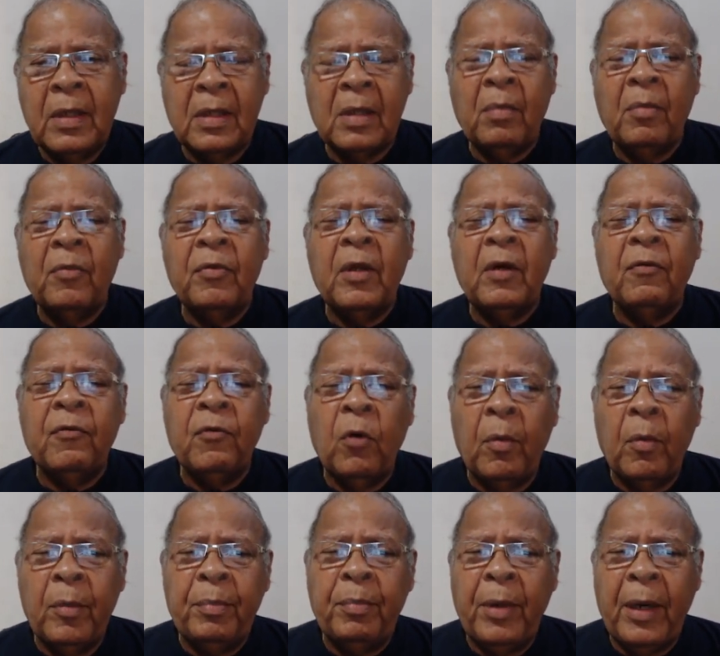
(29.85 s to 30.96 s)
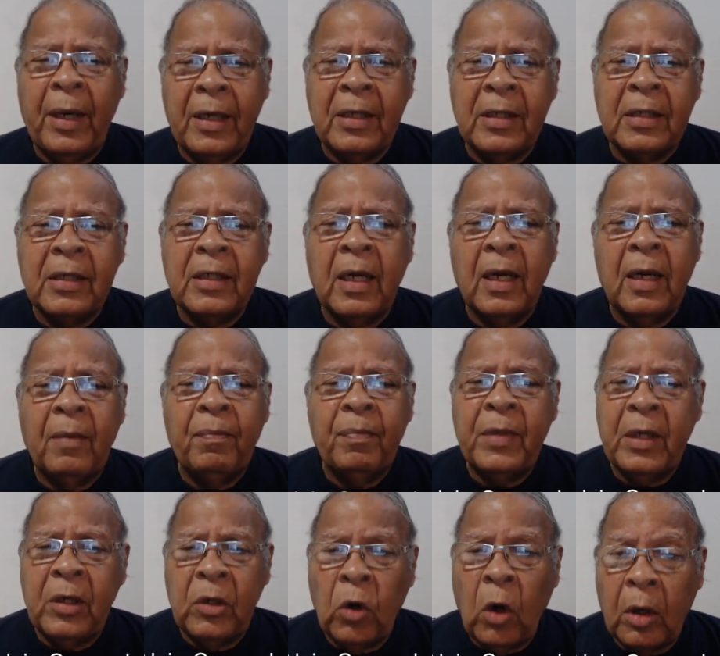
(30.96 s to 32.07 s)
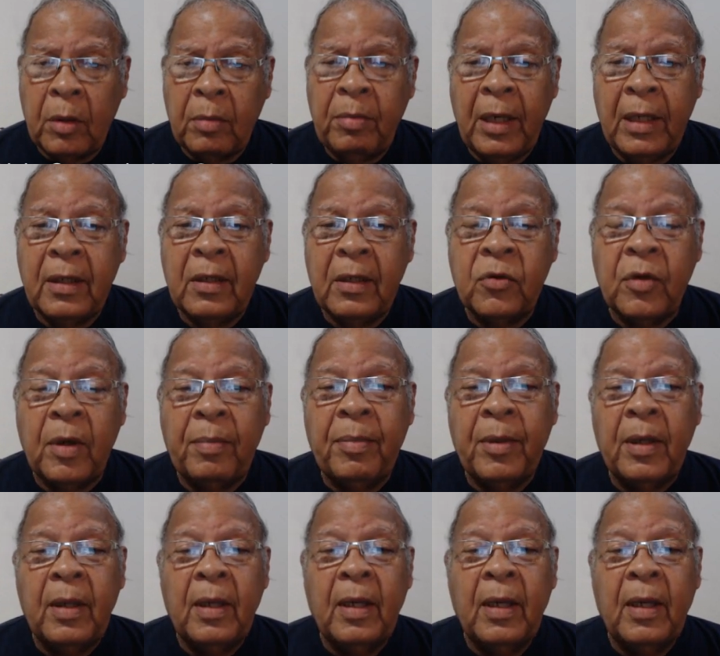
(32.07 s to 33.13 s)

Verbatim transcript: Some of their former players um, did not make the trip,